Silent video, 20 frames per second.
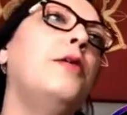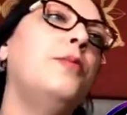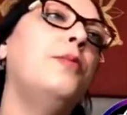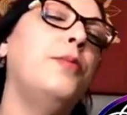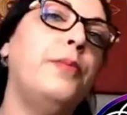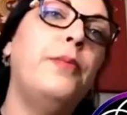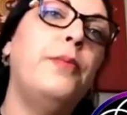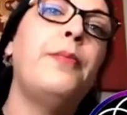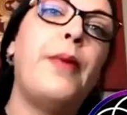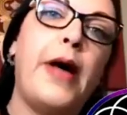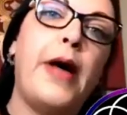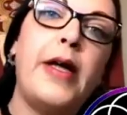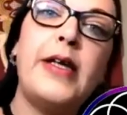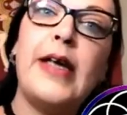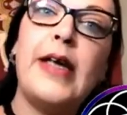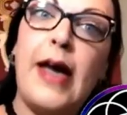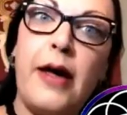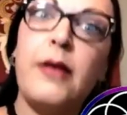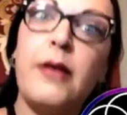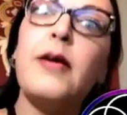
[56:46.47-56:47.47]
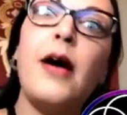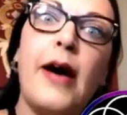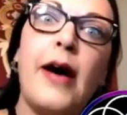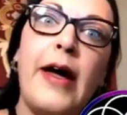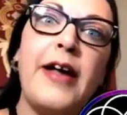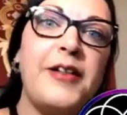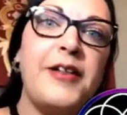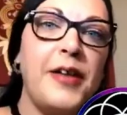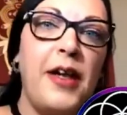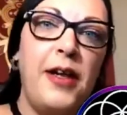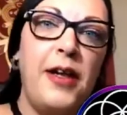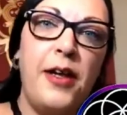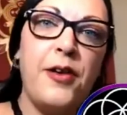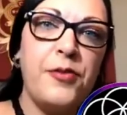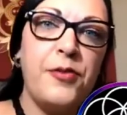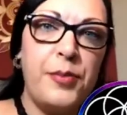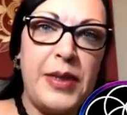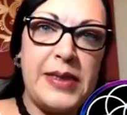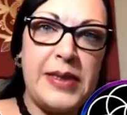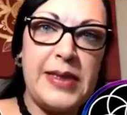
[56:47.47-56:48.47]
But yeah, I had a lot of
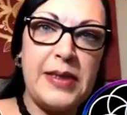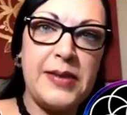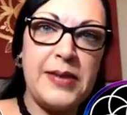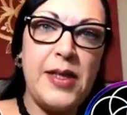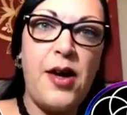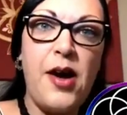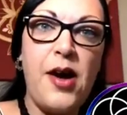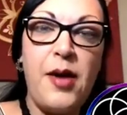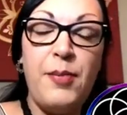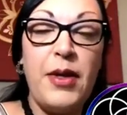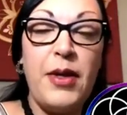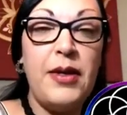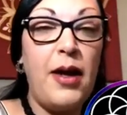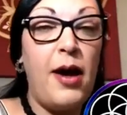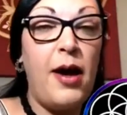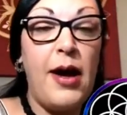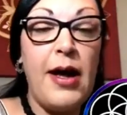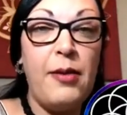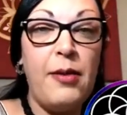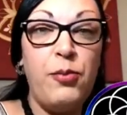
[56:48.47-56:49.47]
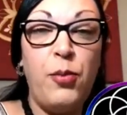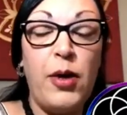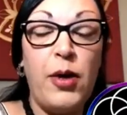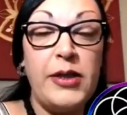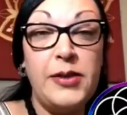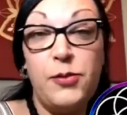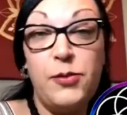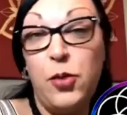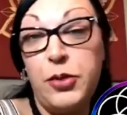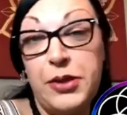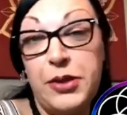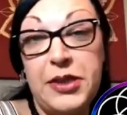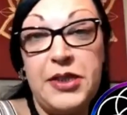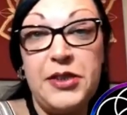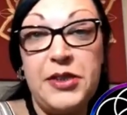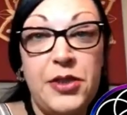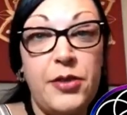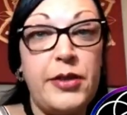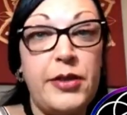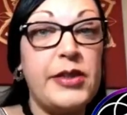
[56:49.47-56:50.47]
missing time, and I wanted
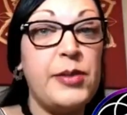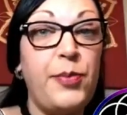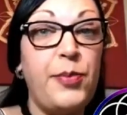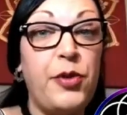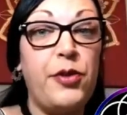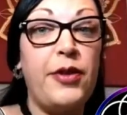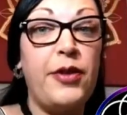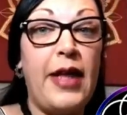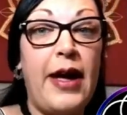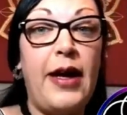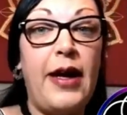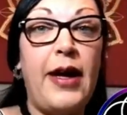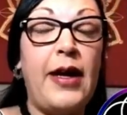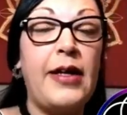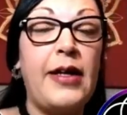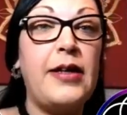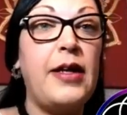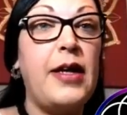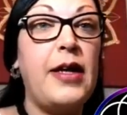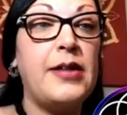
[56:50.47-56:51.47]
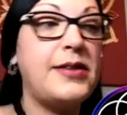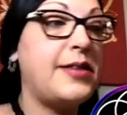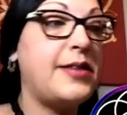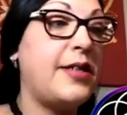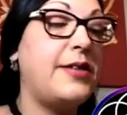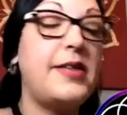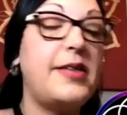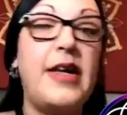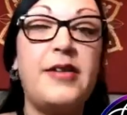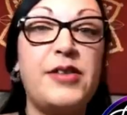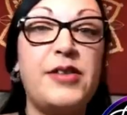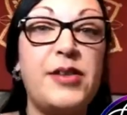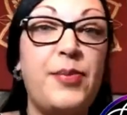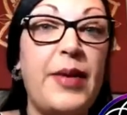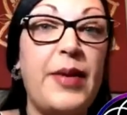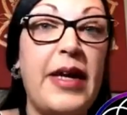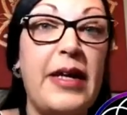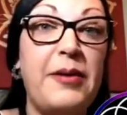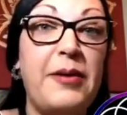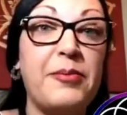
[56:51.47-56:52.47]
to explore that, and it turned out to
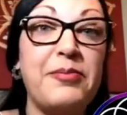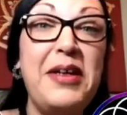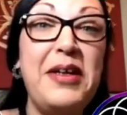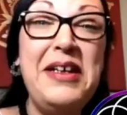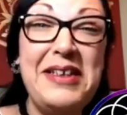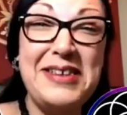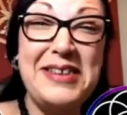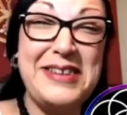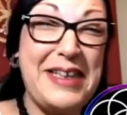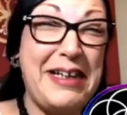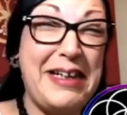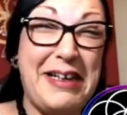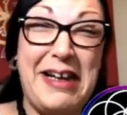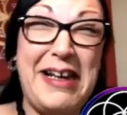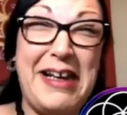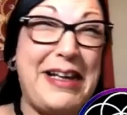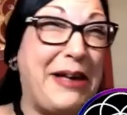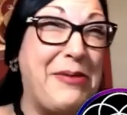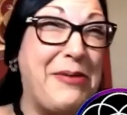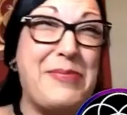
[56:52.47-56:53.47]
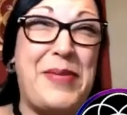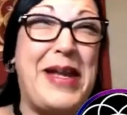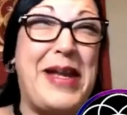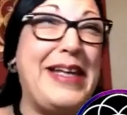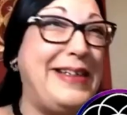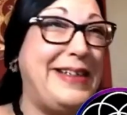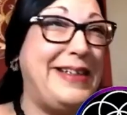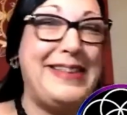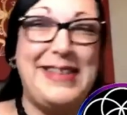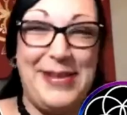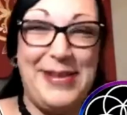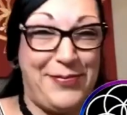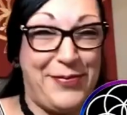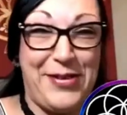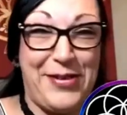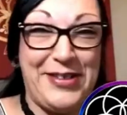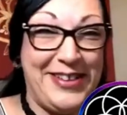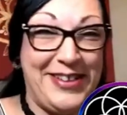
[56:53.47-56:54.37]
be something completely different.